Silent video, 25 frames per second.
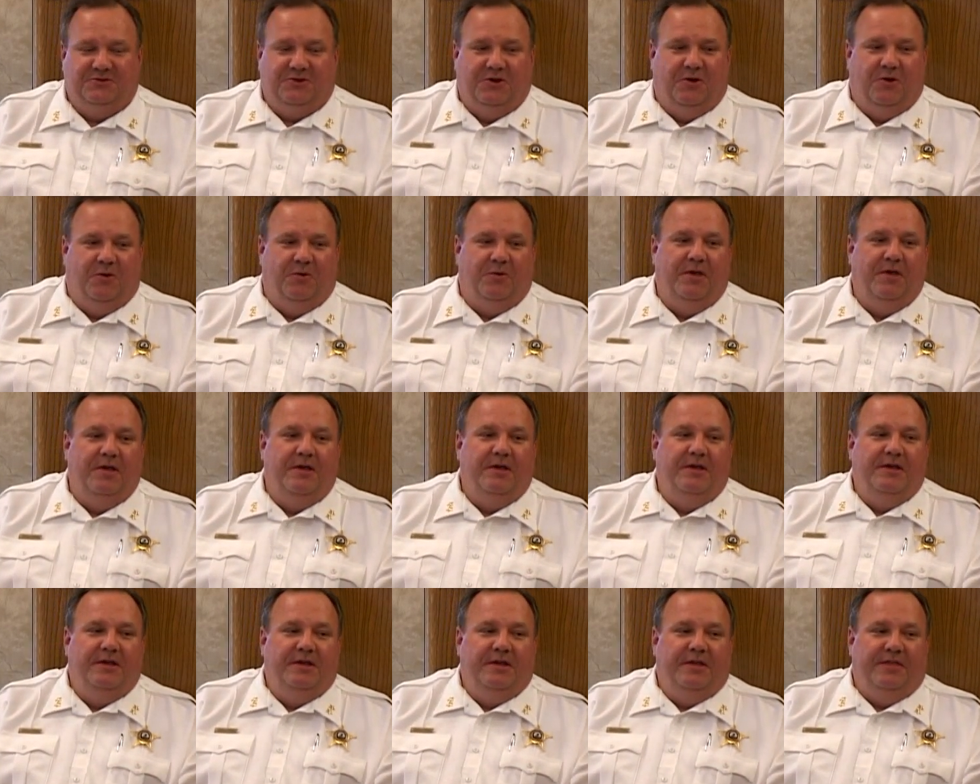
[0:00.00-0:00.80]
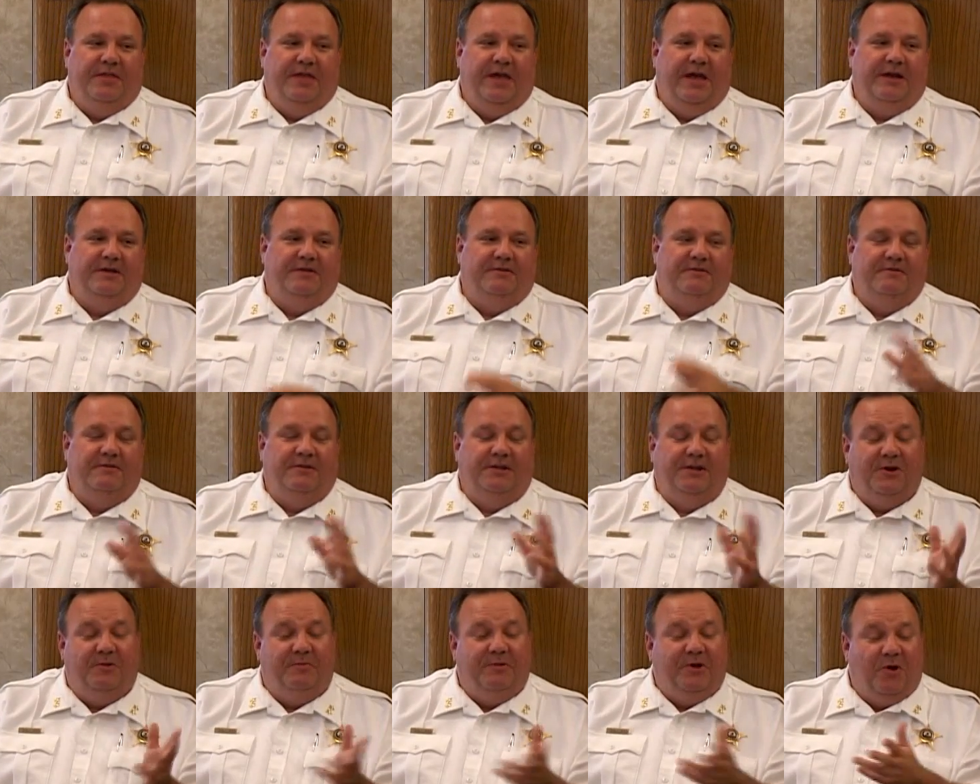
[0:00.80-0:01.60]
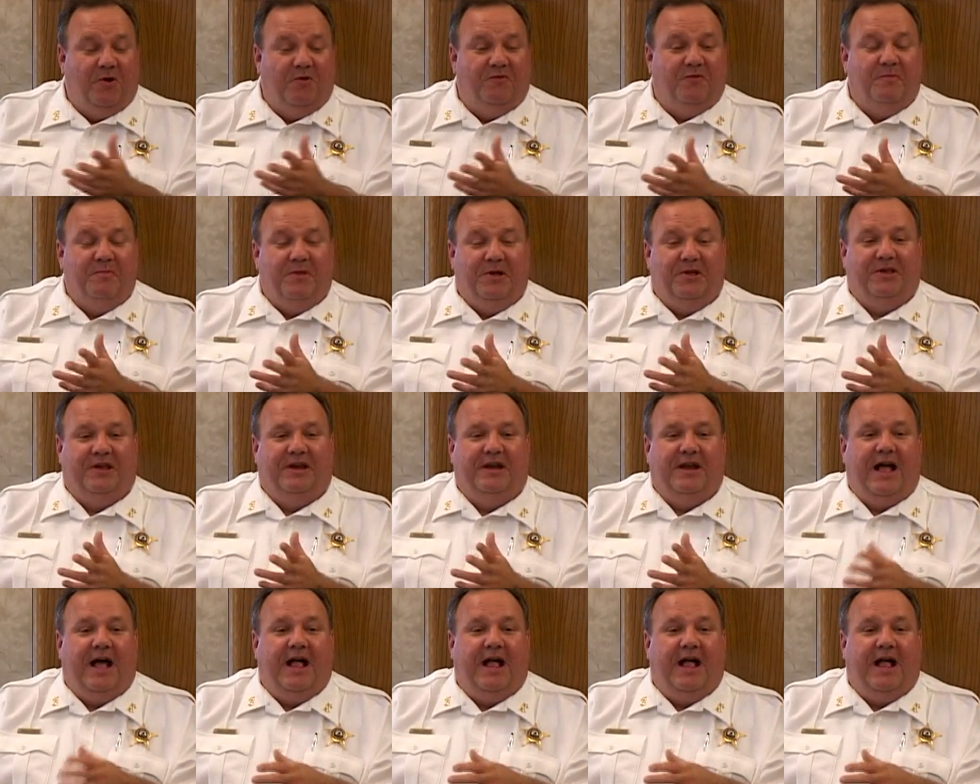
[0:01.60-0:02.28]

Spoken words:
So that little bit over $1 million